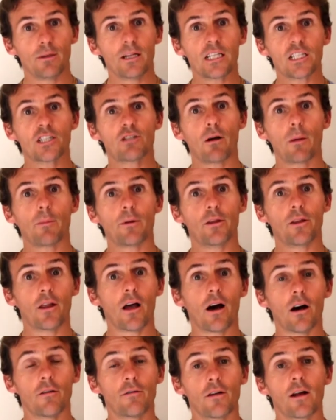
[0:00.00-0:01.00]
builds you up
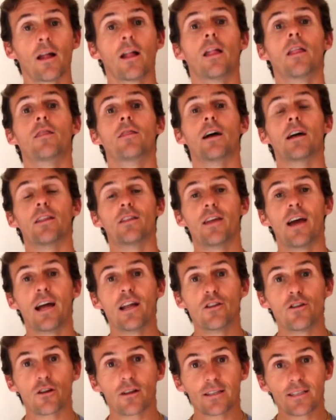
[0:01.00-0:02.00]
enough that
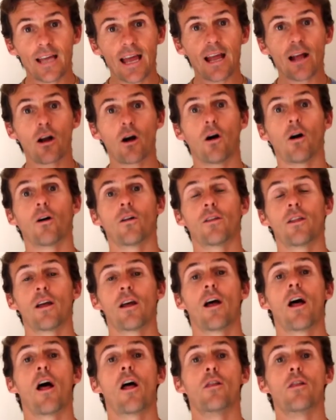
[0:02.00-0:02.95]
then you can take on